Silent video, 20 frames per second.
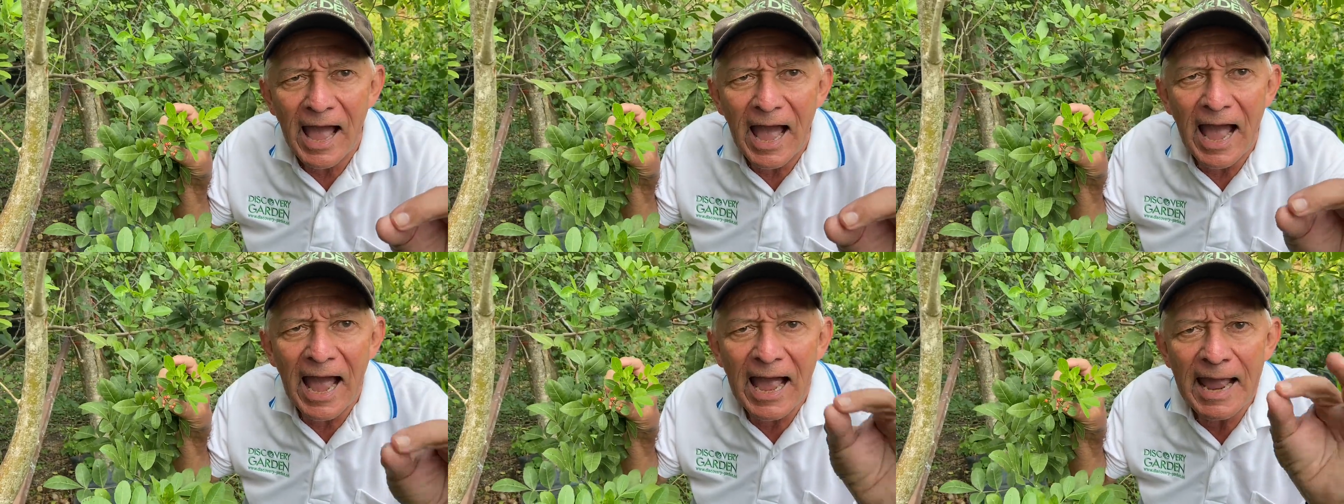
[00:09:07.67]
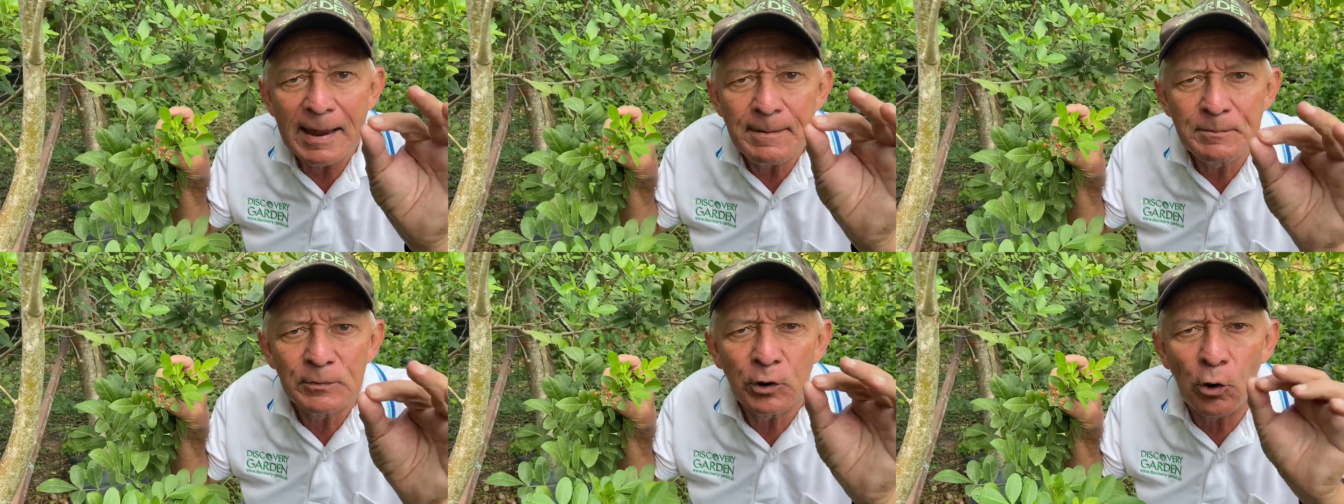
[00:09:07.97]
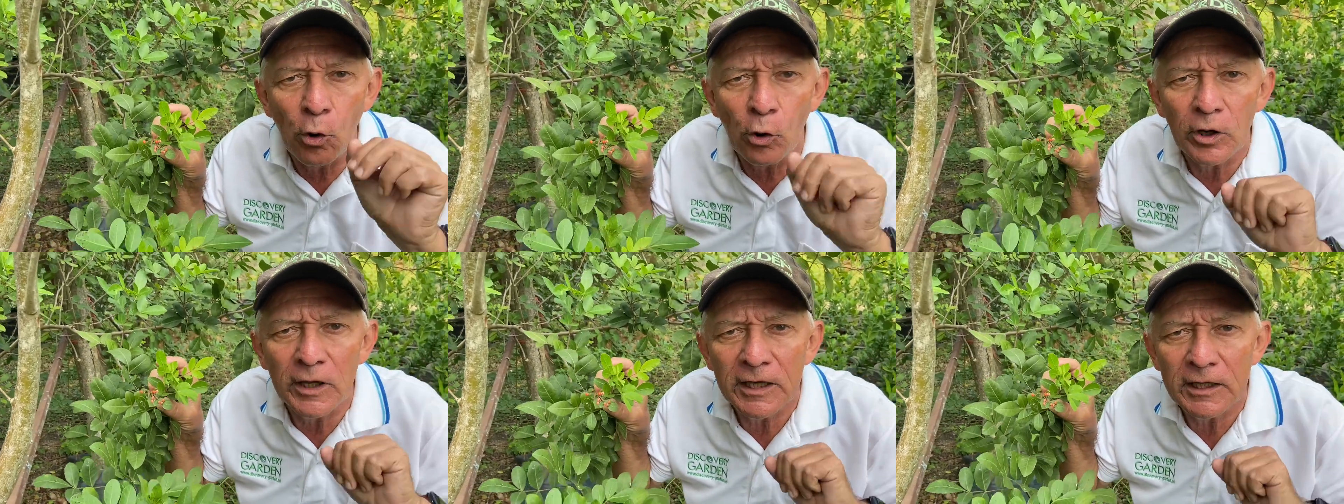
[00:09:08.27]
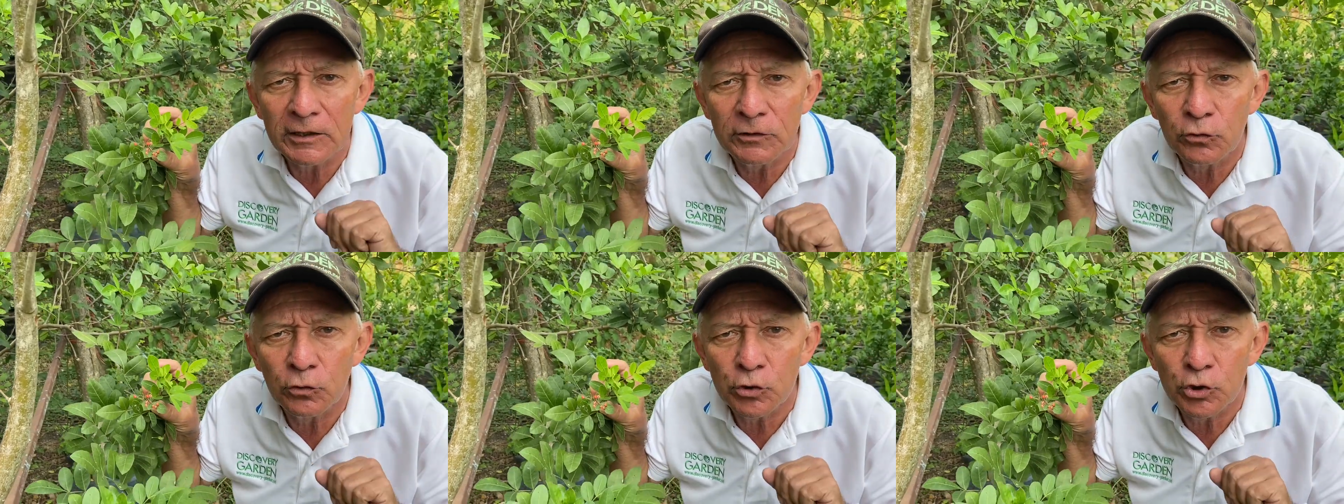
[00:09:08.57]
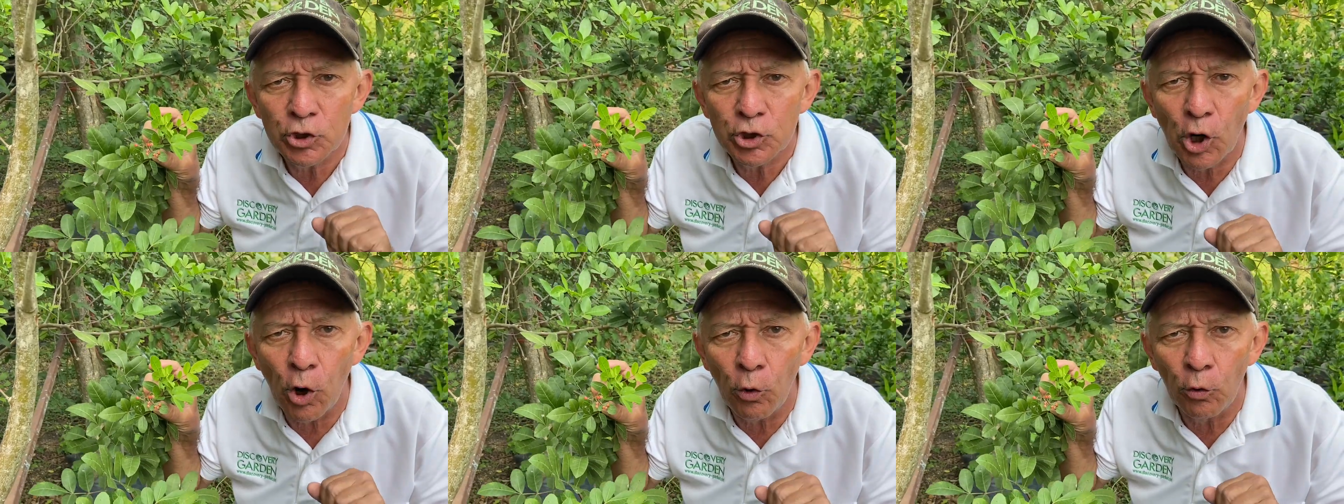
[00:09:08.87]
I'm going to
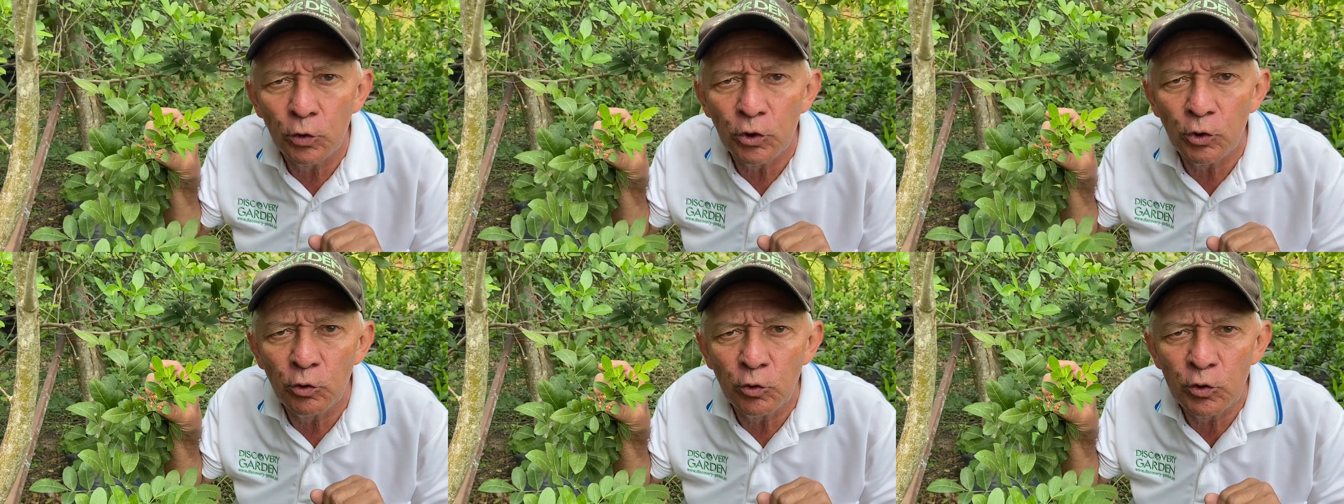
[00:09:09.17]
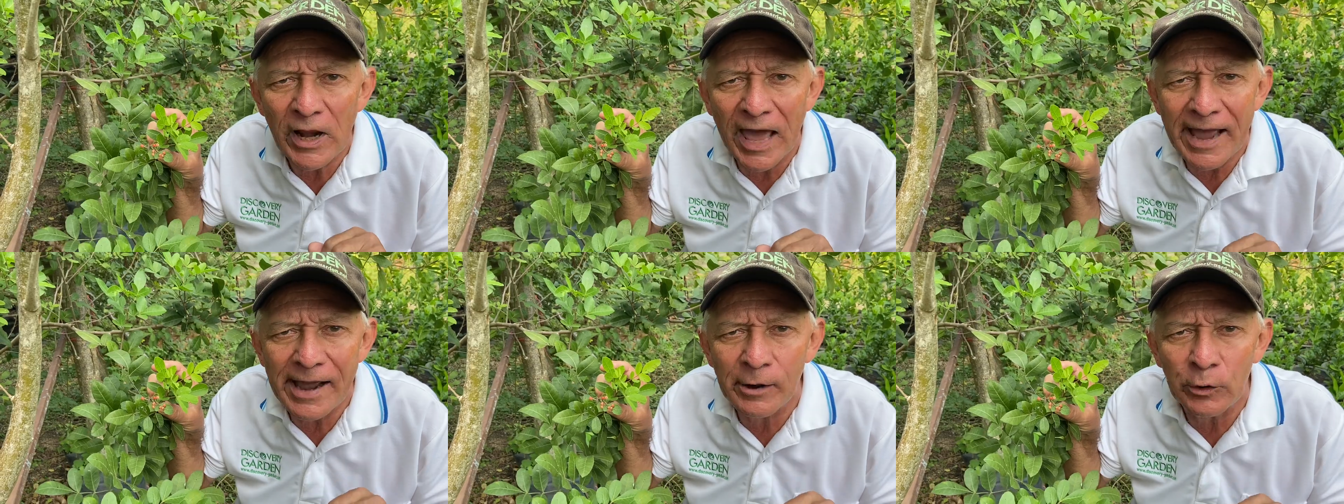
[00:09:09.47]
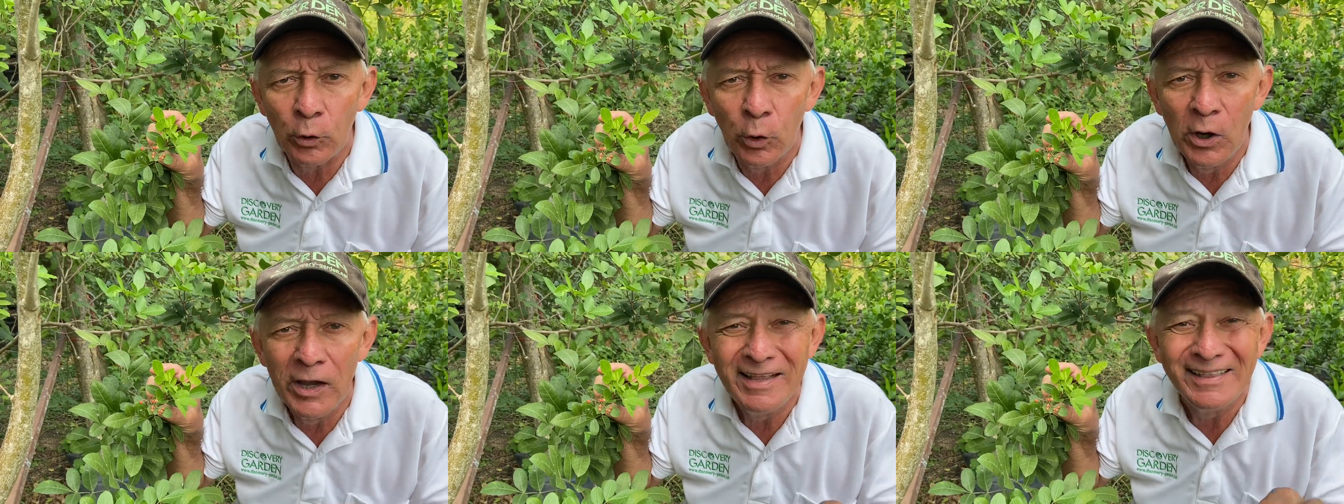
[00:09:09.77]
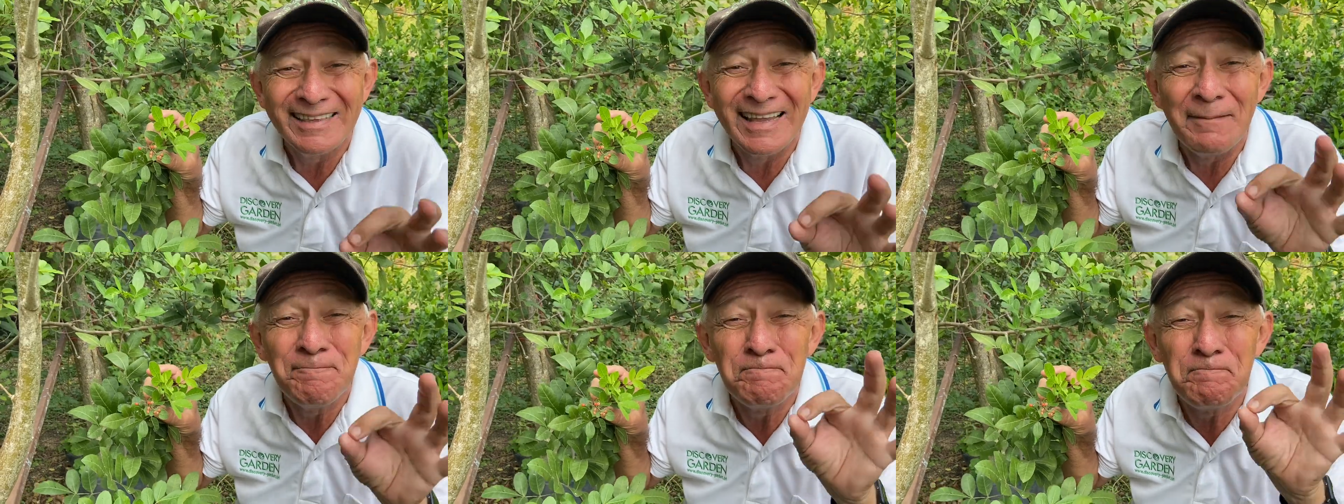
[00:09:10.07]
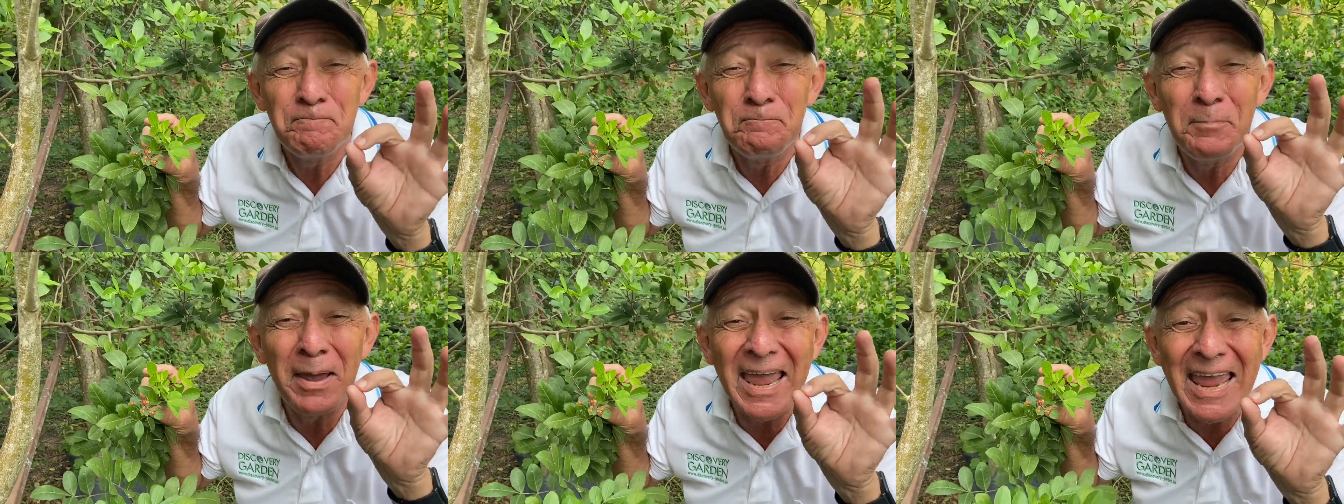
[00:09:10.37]
show you now the
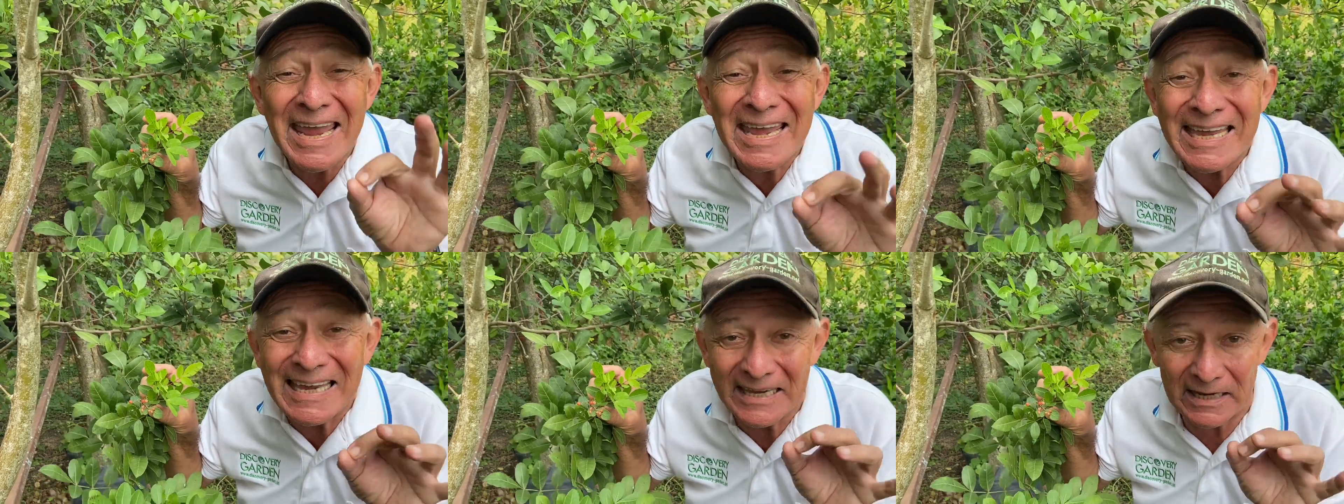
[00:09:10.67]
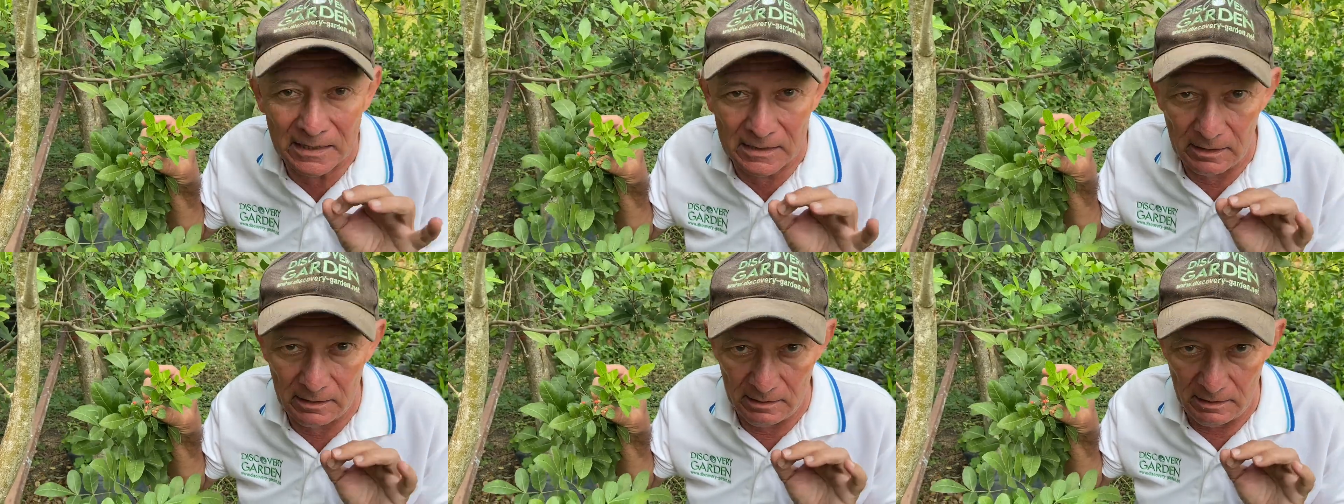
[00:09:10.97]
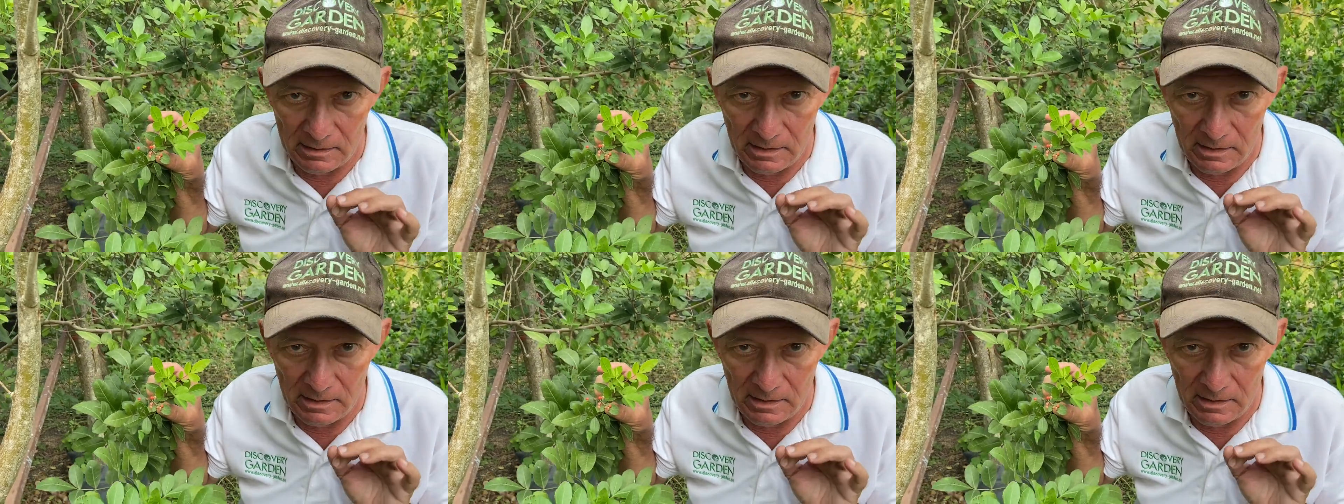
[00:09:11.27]
pink